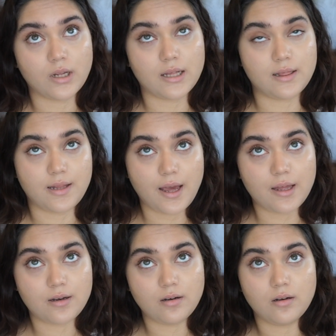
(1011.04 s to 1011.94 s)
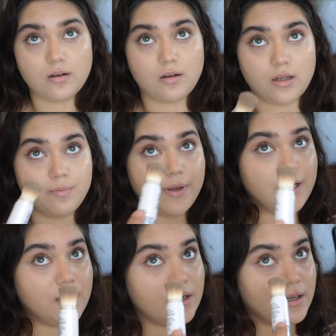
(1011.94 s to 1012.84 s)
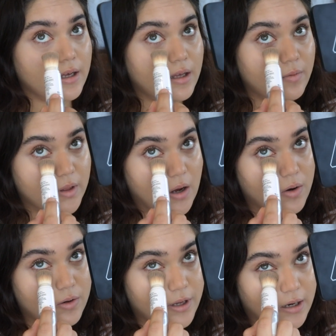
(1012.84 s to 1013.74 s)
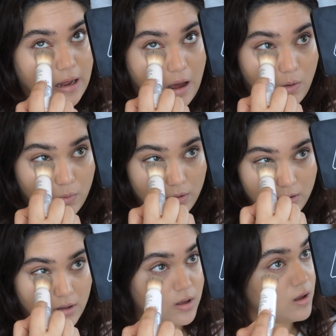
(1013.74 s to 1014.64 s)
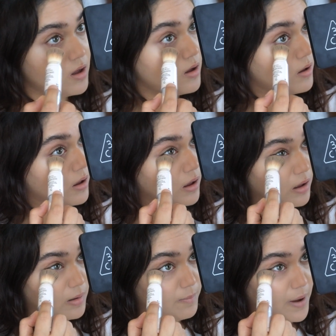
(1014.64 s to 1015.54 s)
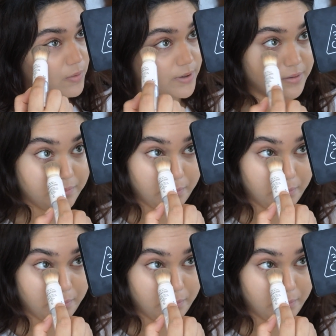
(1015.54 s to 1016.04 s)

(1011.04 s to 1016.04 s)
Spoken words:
and then immediately, without looking down, powder.